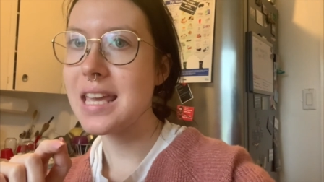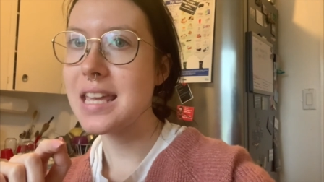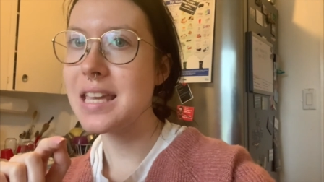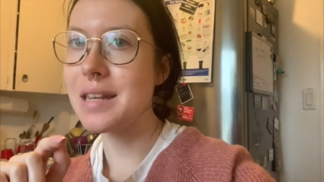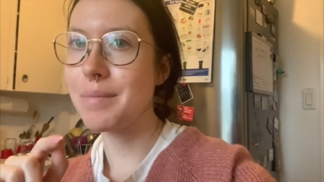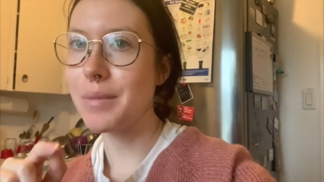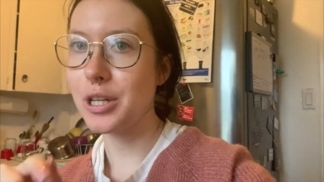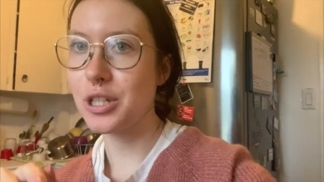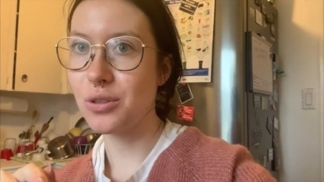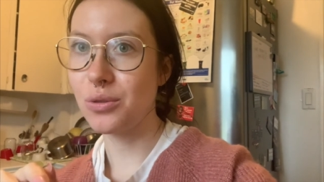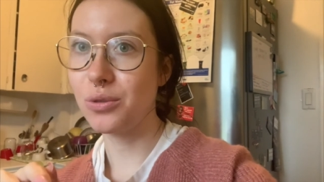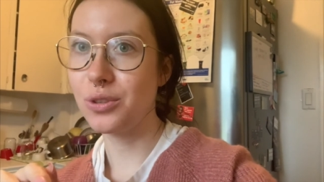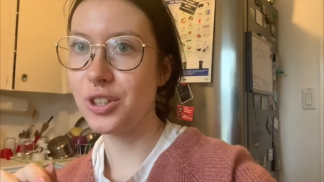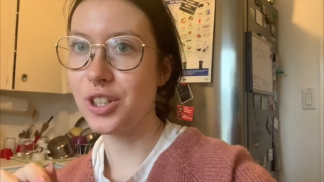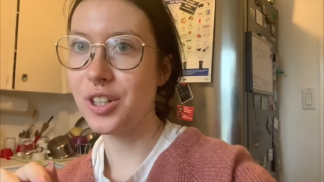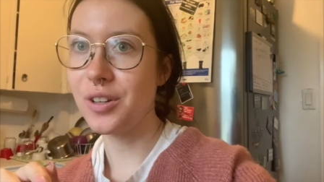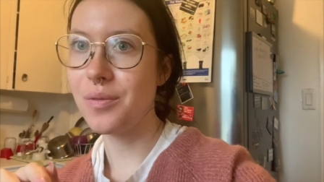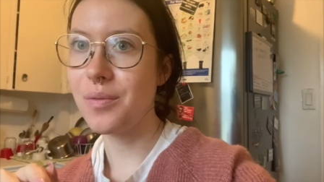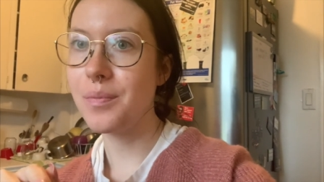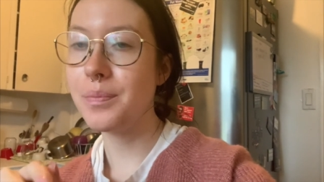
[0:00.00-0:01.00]
in my
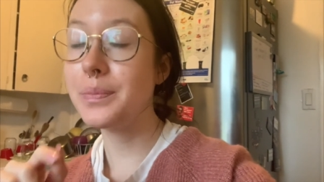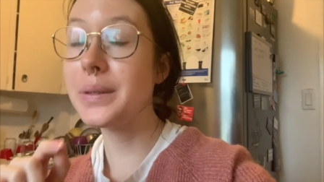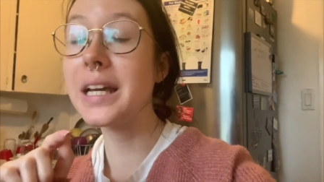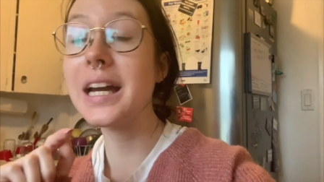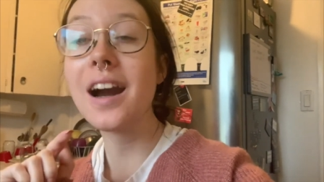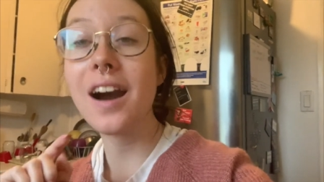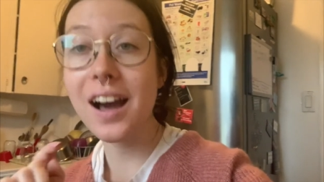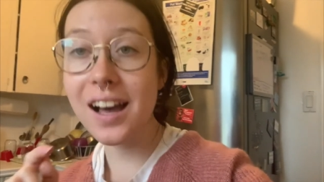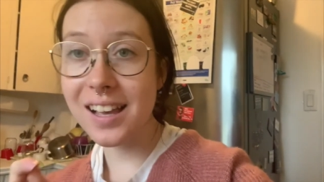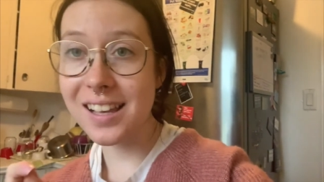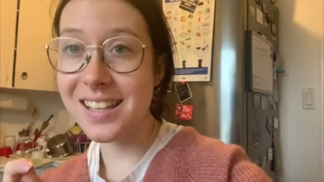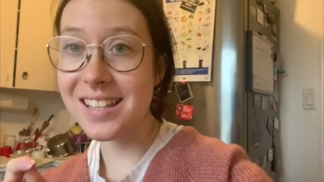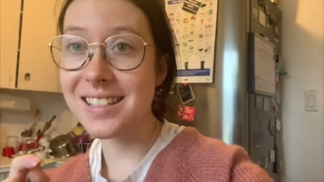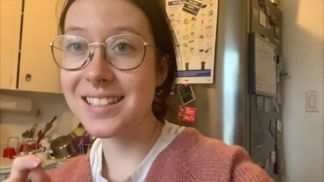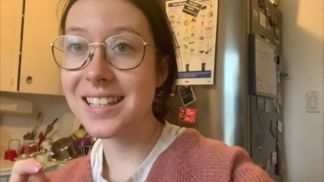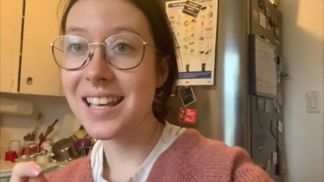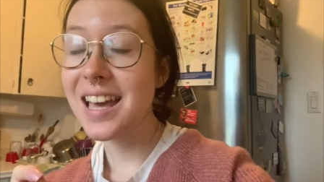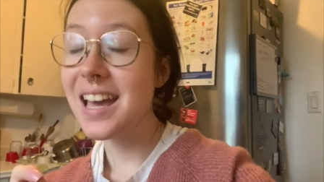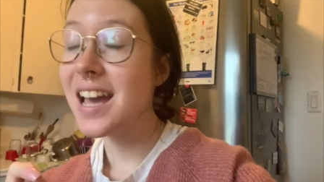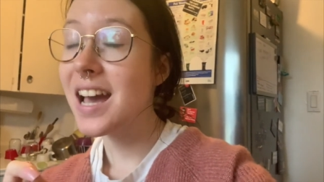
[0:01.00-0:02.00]
shoulder
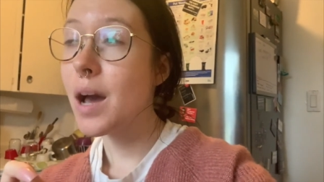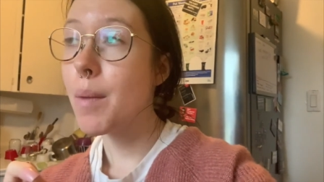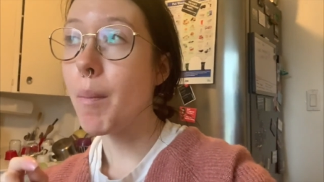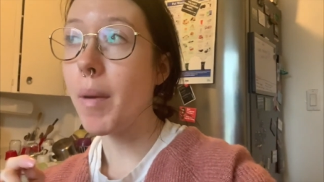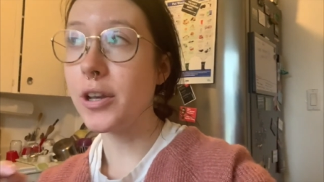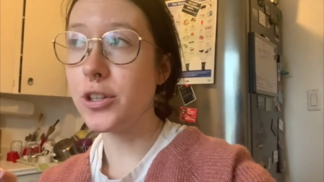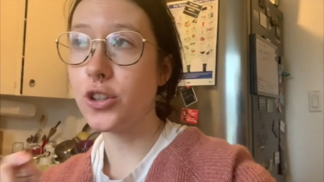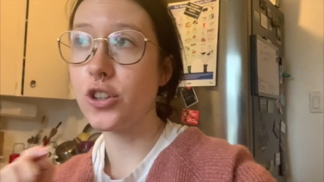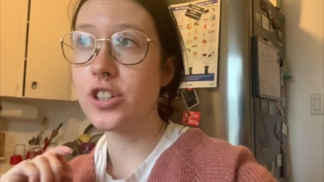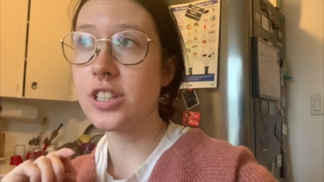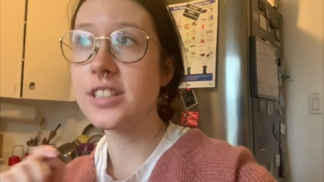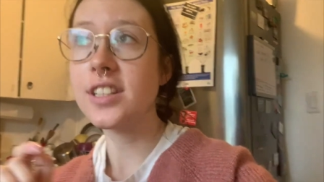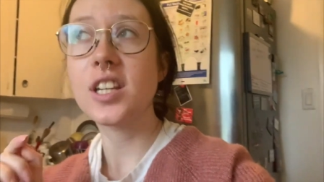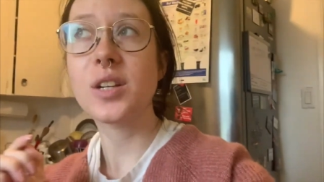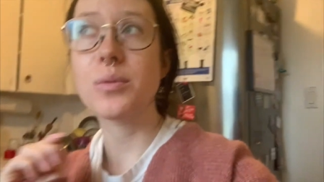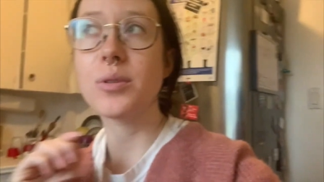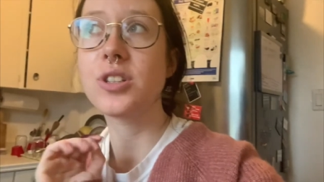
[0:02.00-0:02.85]
because my surgeon said it